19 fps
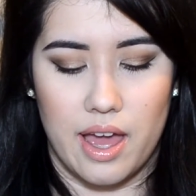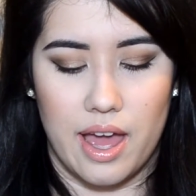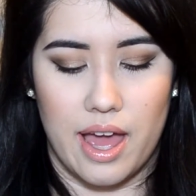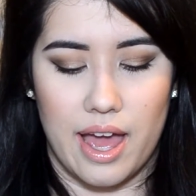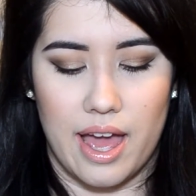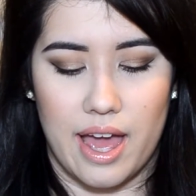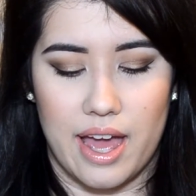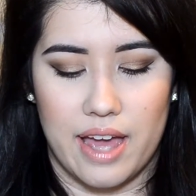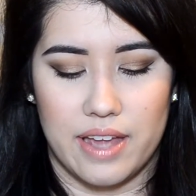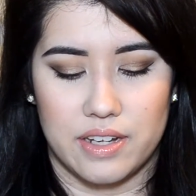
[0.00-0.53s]

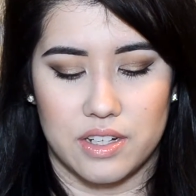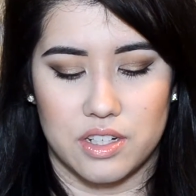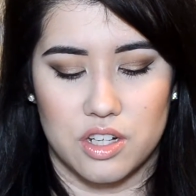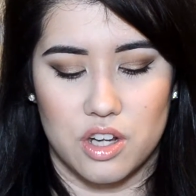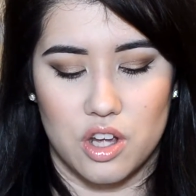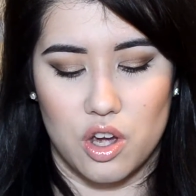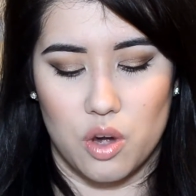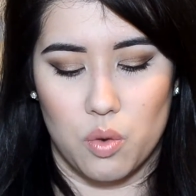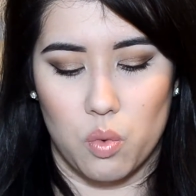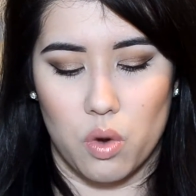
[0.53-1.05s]
and
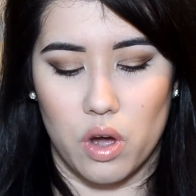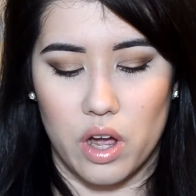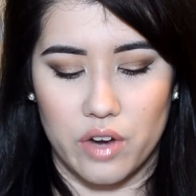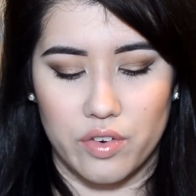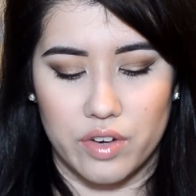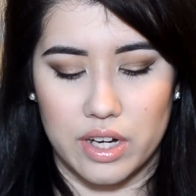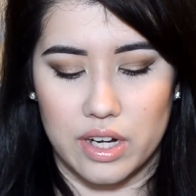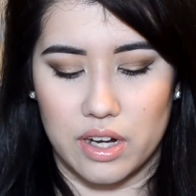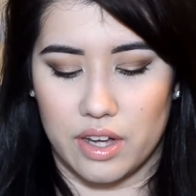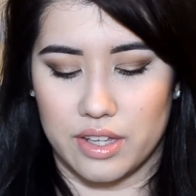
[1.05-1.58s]
what I
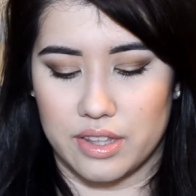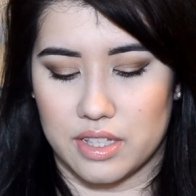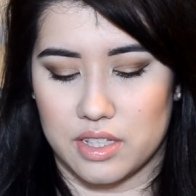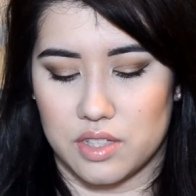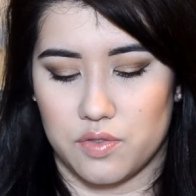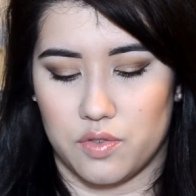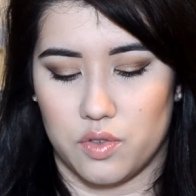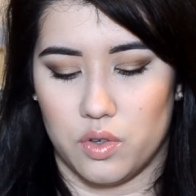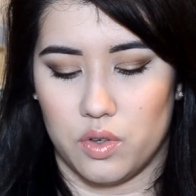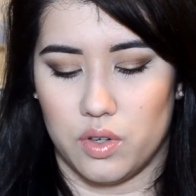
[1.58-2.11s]
really like this
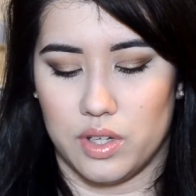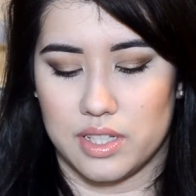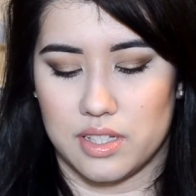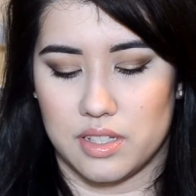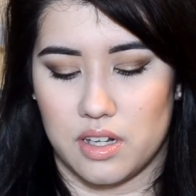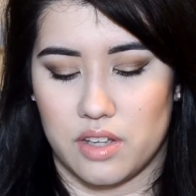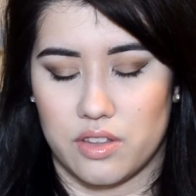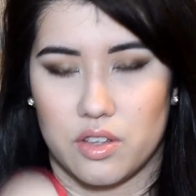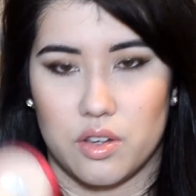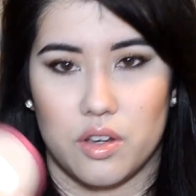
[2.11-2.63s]
for is
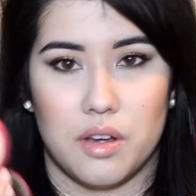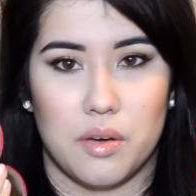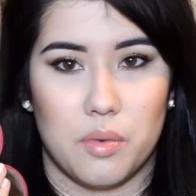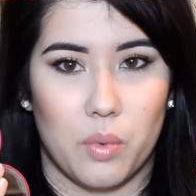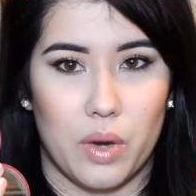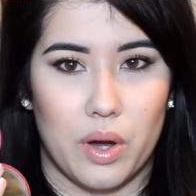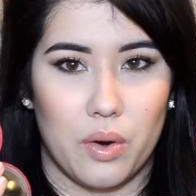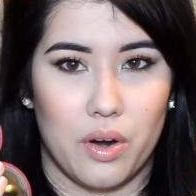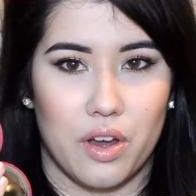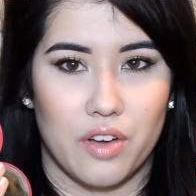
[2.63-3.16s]
another
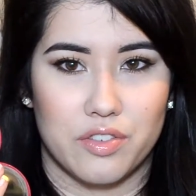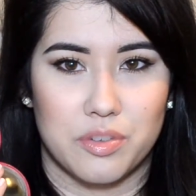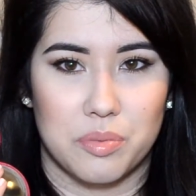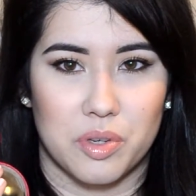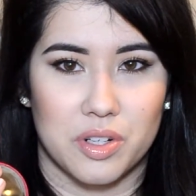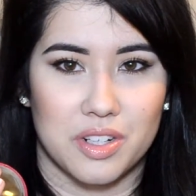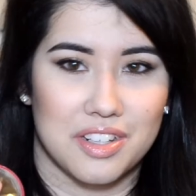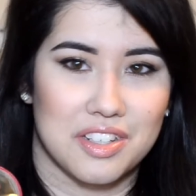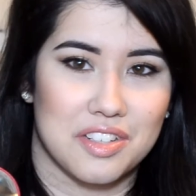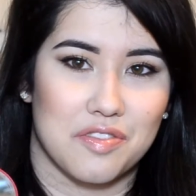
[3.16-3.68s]
well-loved
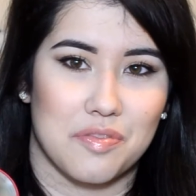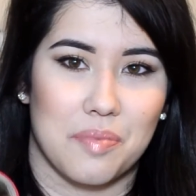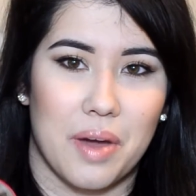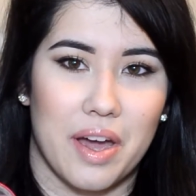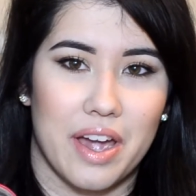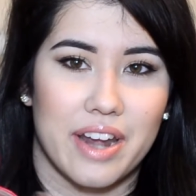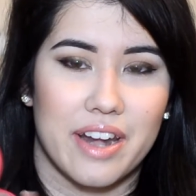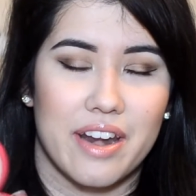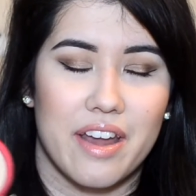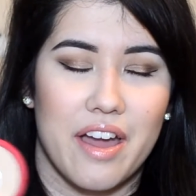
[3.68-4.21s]
product of
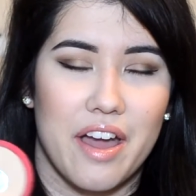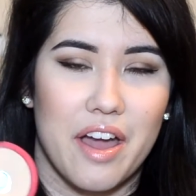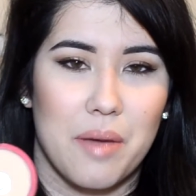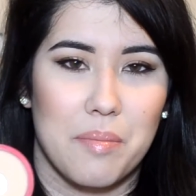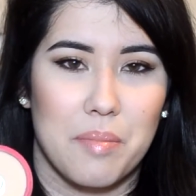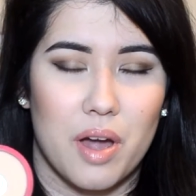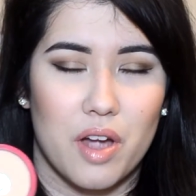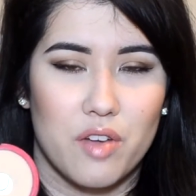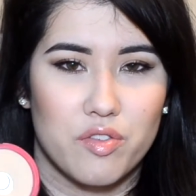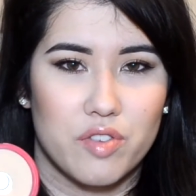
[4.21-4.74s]
mine.
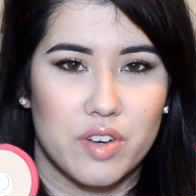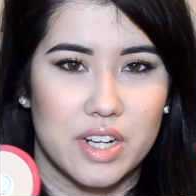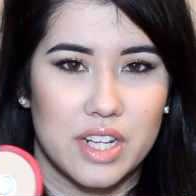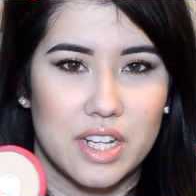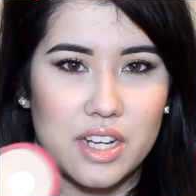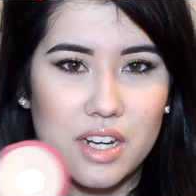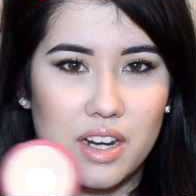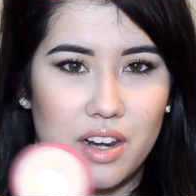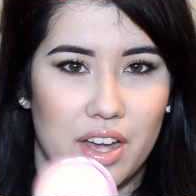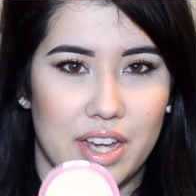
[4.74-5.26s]
I
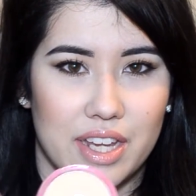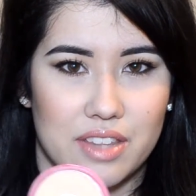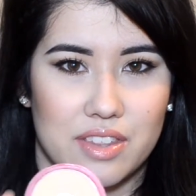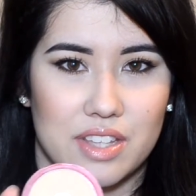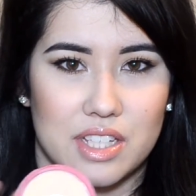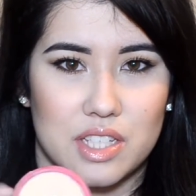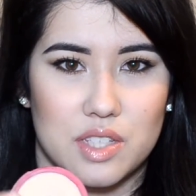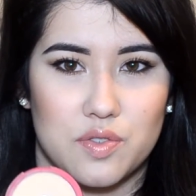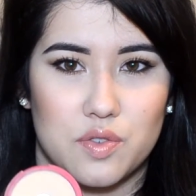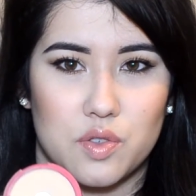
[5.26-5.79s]
really like
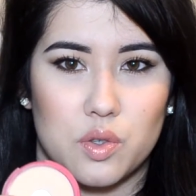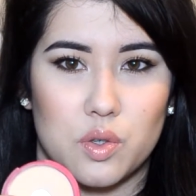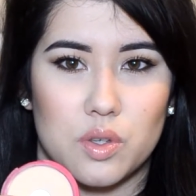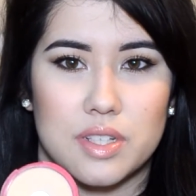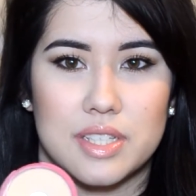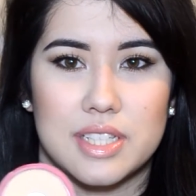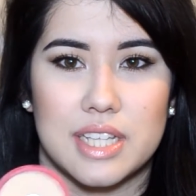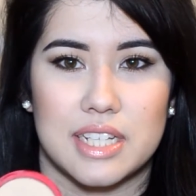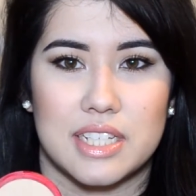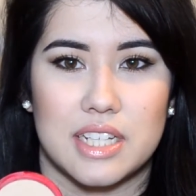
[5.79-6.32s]
this for
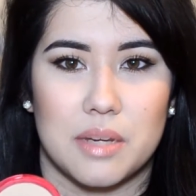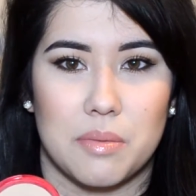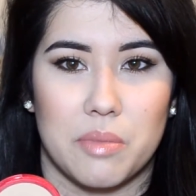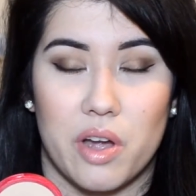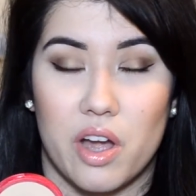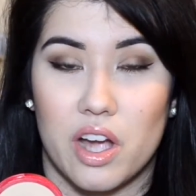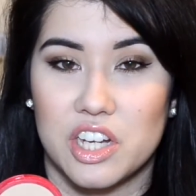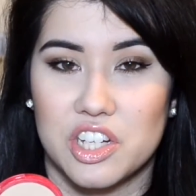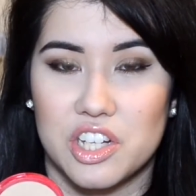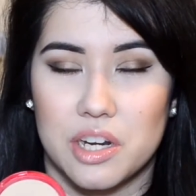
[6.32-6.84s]
setting my
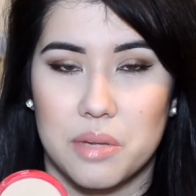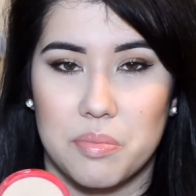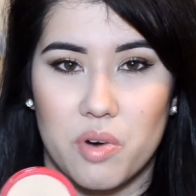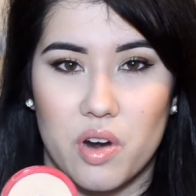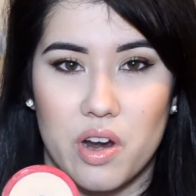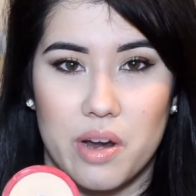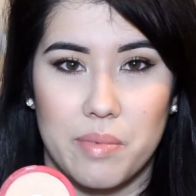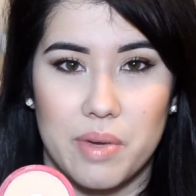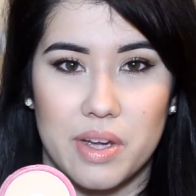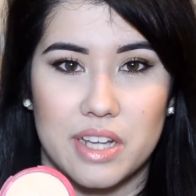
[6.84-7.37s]
eyeshadow
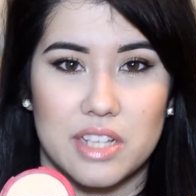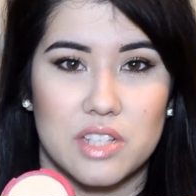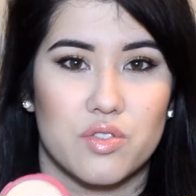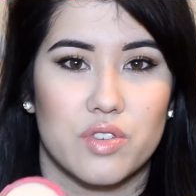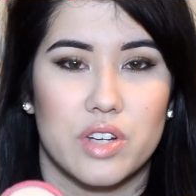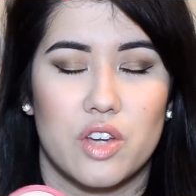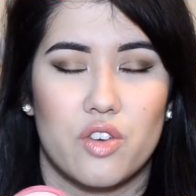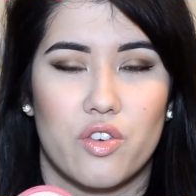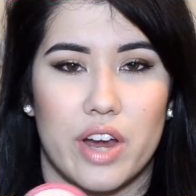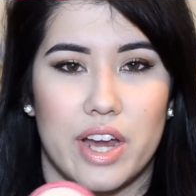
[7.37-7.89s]
primer. It's
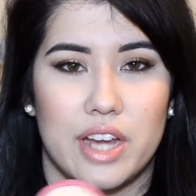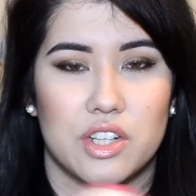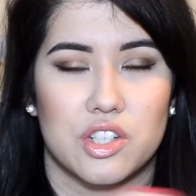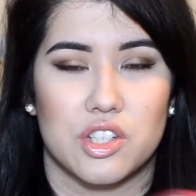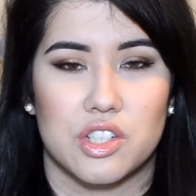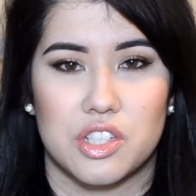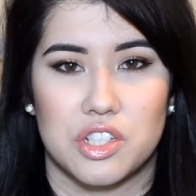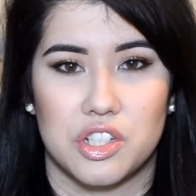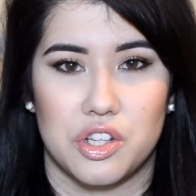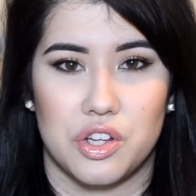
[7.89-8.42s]
really great
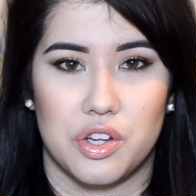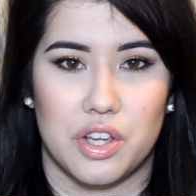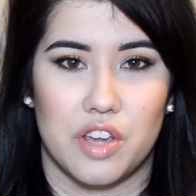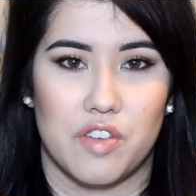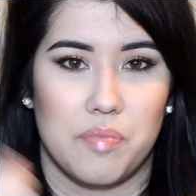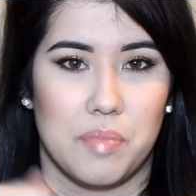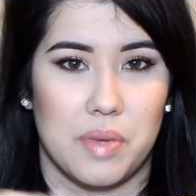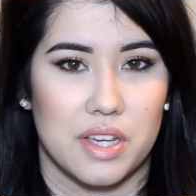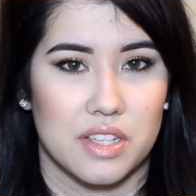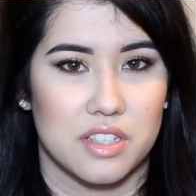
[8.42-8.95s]
just to give
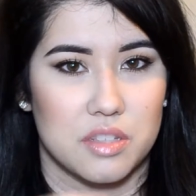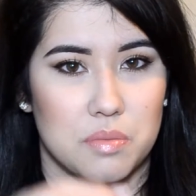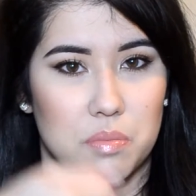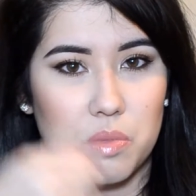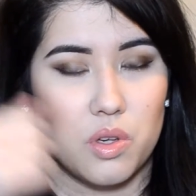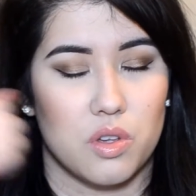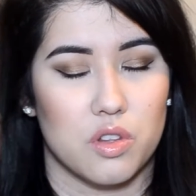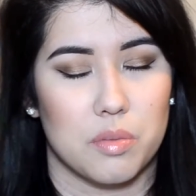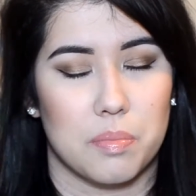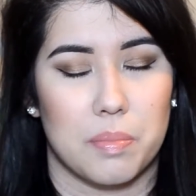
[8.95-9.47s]
me a
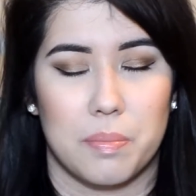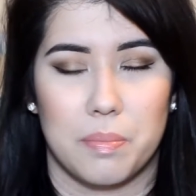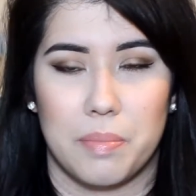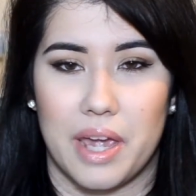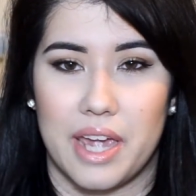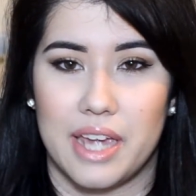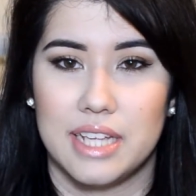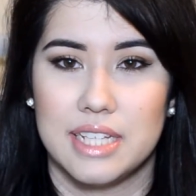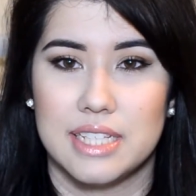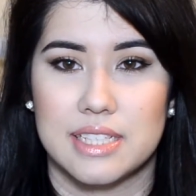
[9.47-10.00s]
smooth
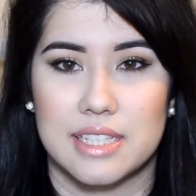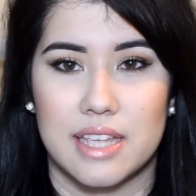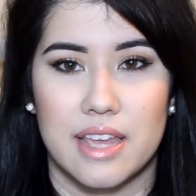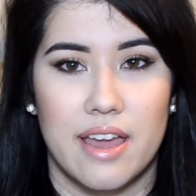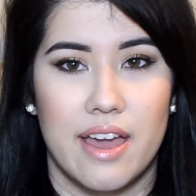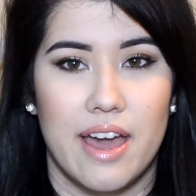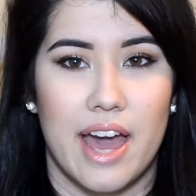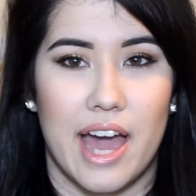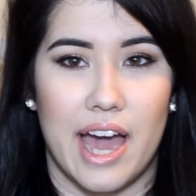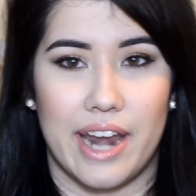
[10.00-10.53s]
base,
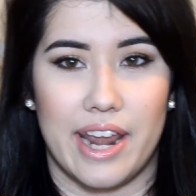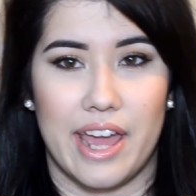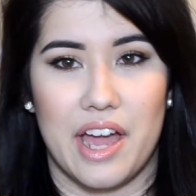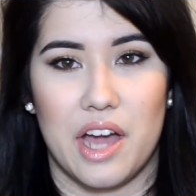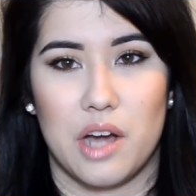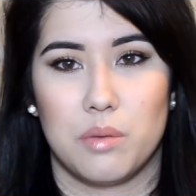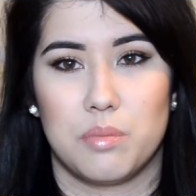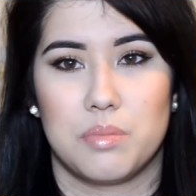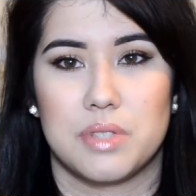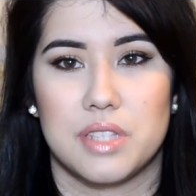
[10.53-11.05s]
and it
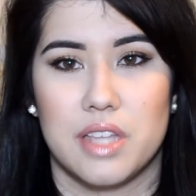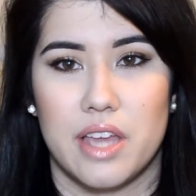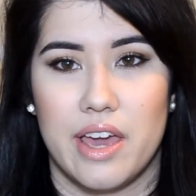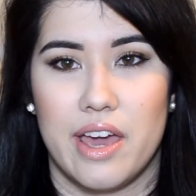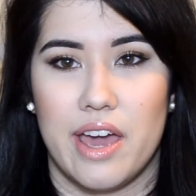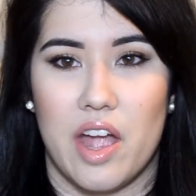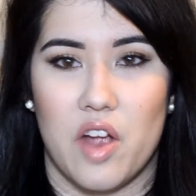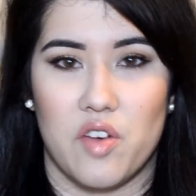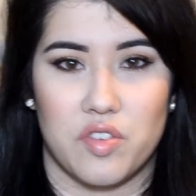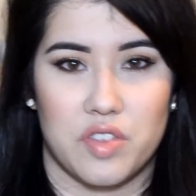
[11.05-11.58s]
helps
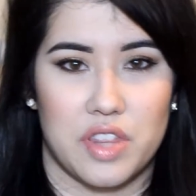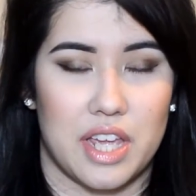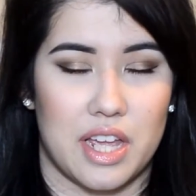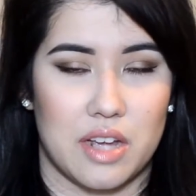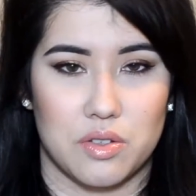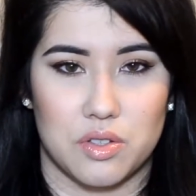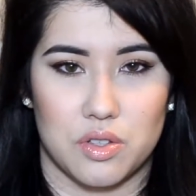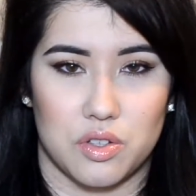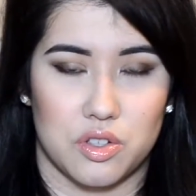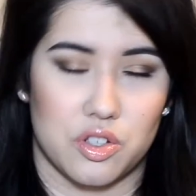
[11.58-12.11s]
everything
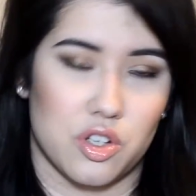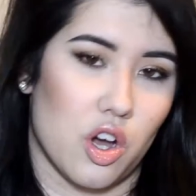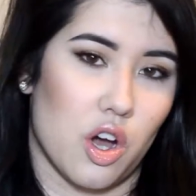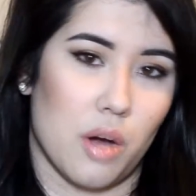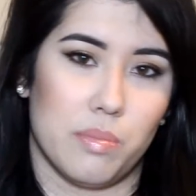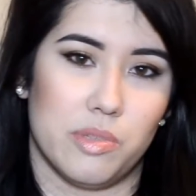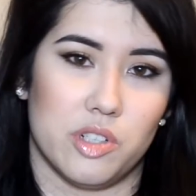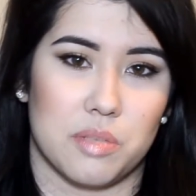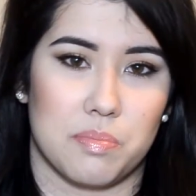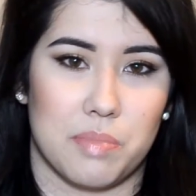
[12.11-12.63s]
else on
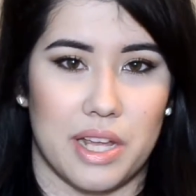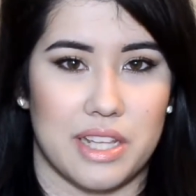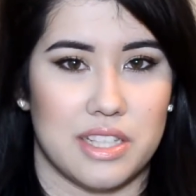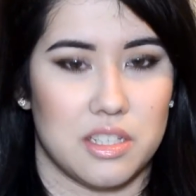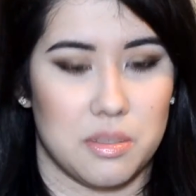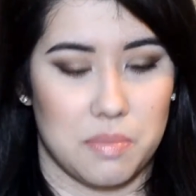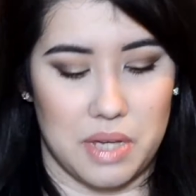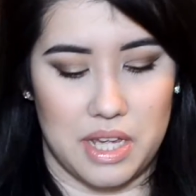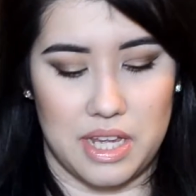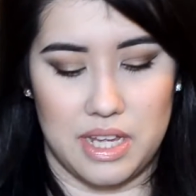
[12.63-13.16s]
top just blends a
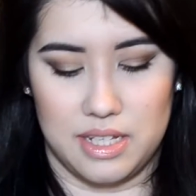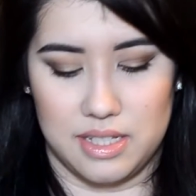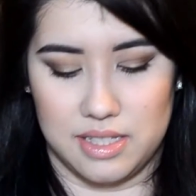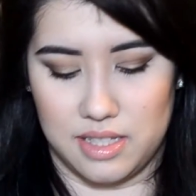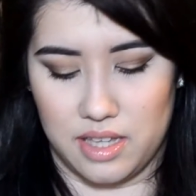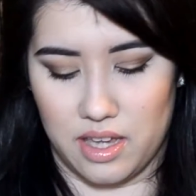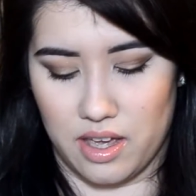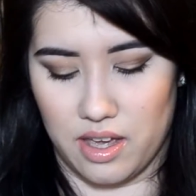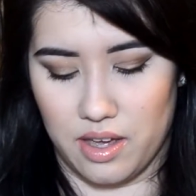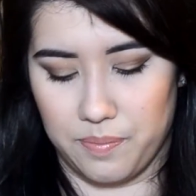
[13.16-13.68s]
bit
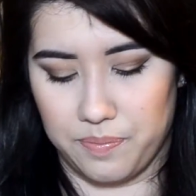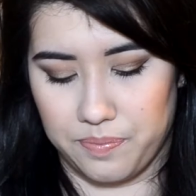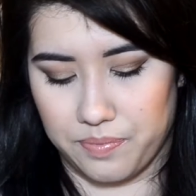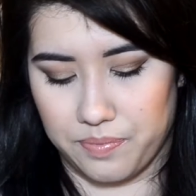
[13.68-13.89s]
easier.